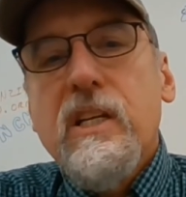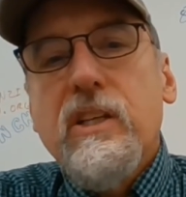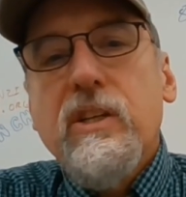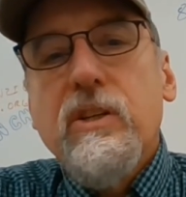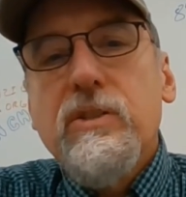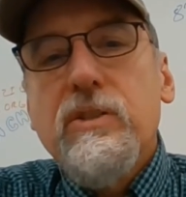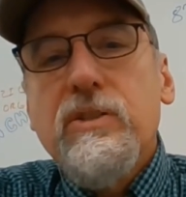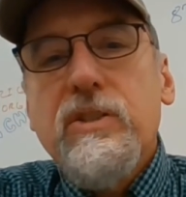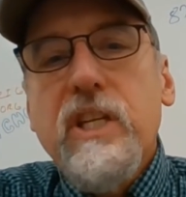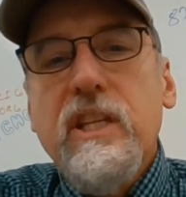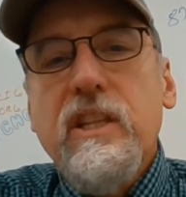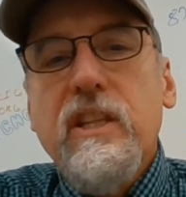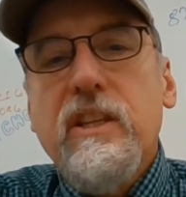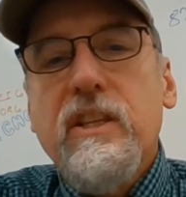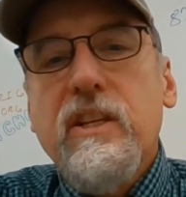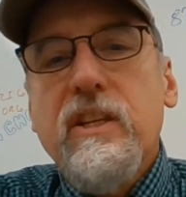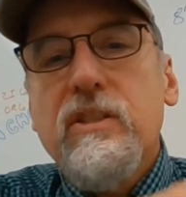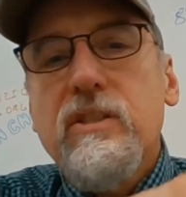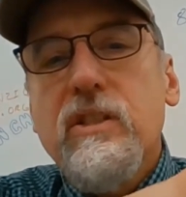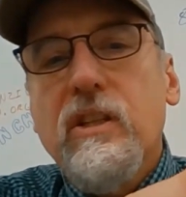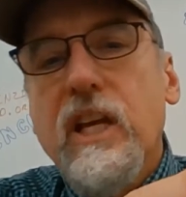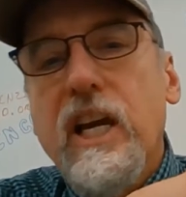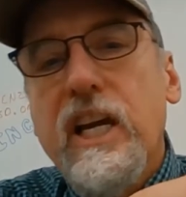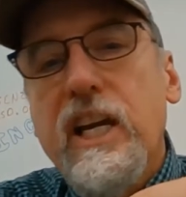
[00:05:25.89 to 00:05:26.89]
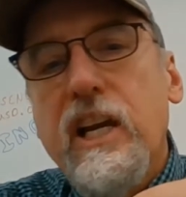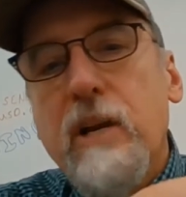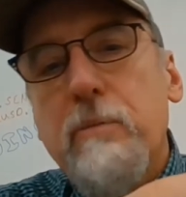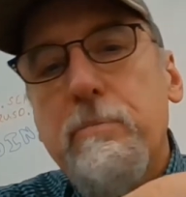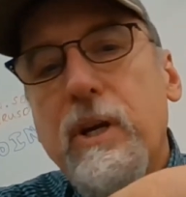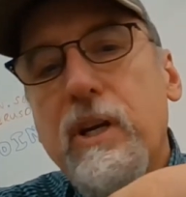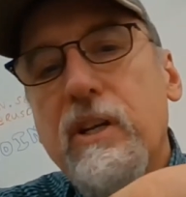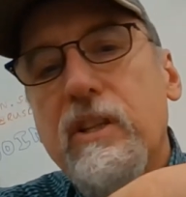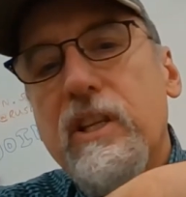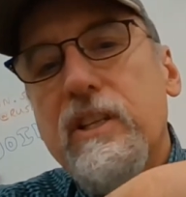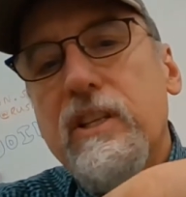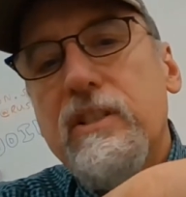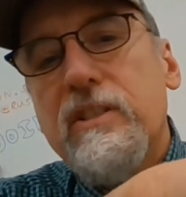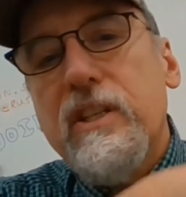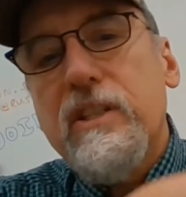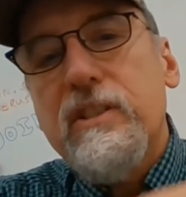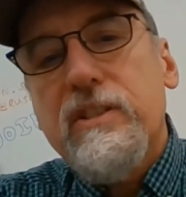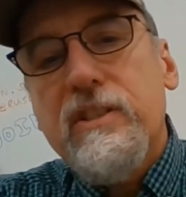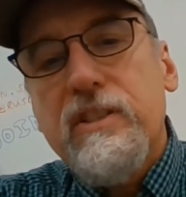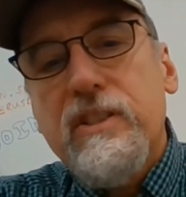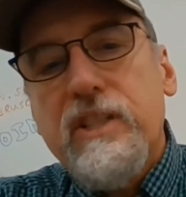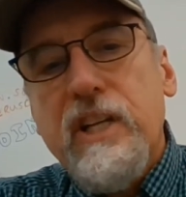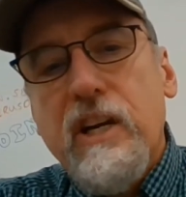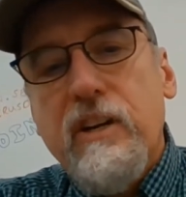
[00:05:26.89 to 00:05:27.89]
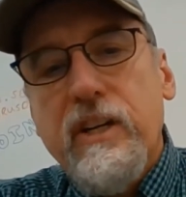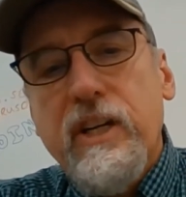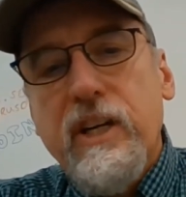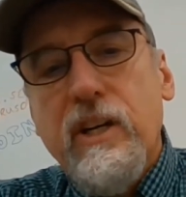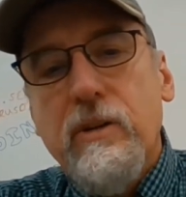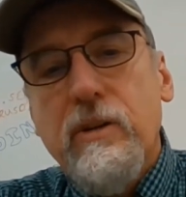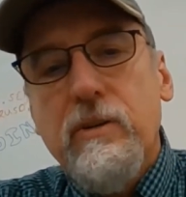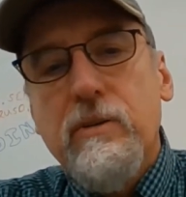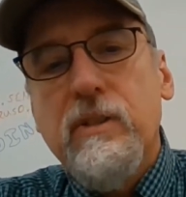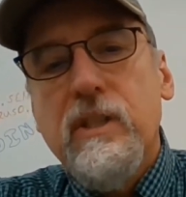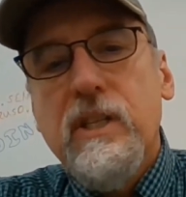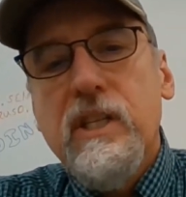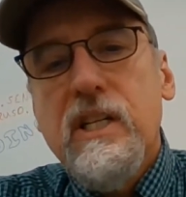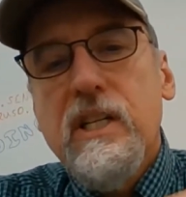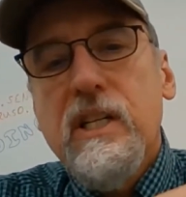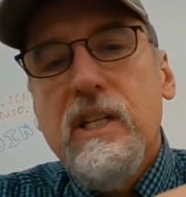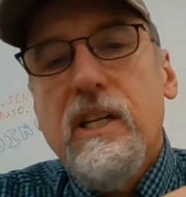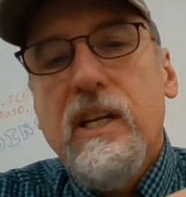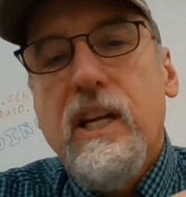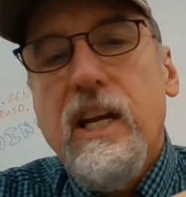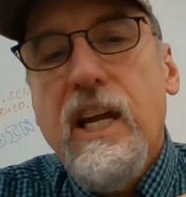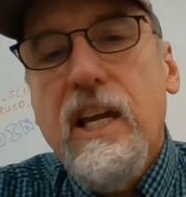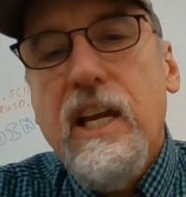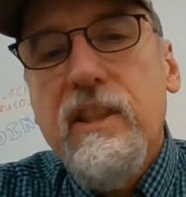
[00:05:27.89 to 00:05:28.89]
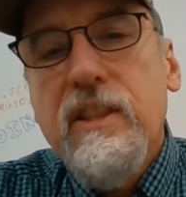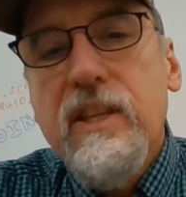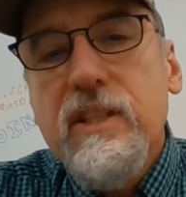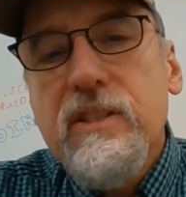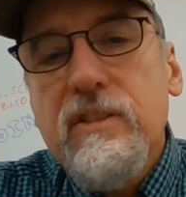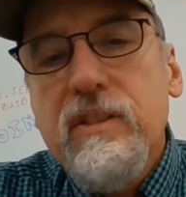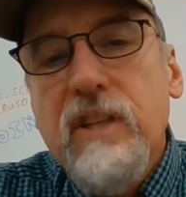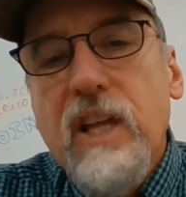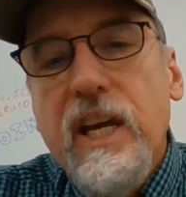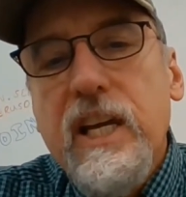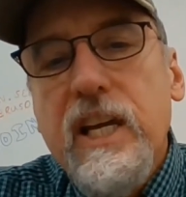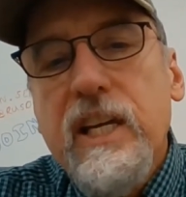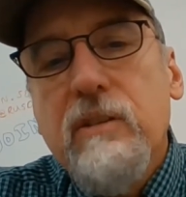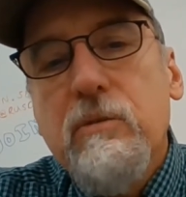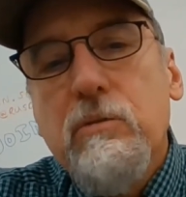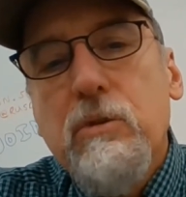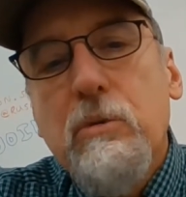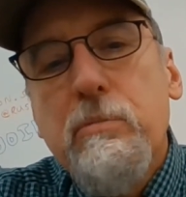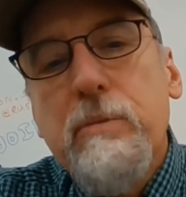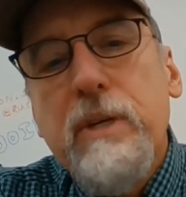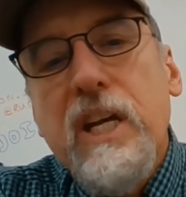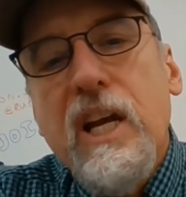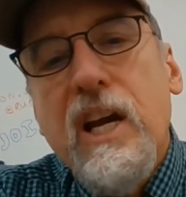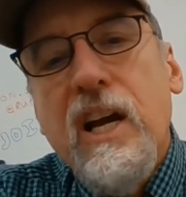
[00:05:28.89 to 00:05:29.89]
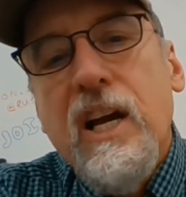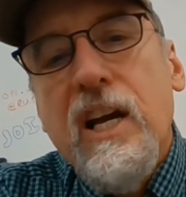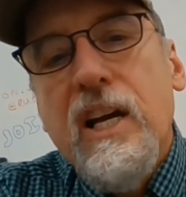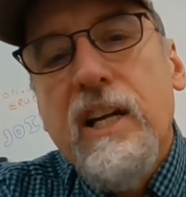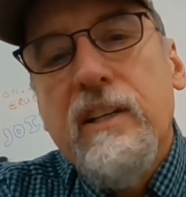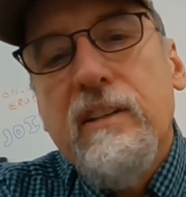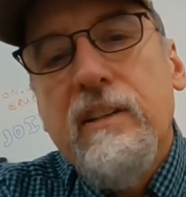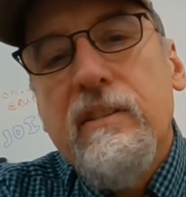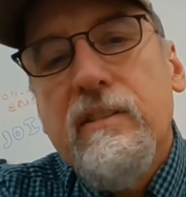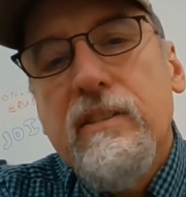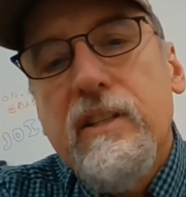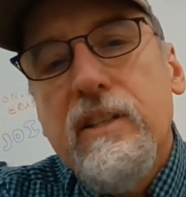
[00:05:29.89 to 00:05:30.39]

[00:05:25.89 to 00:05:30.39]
You'll see that there's a light up here that says stereo, and this light will be on.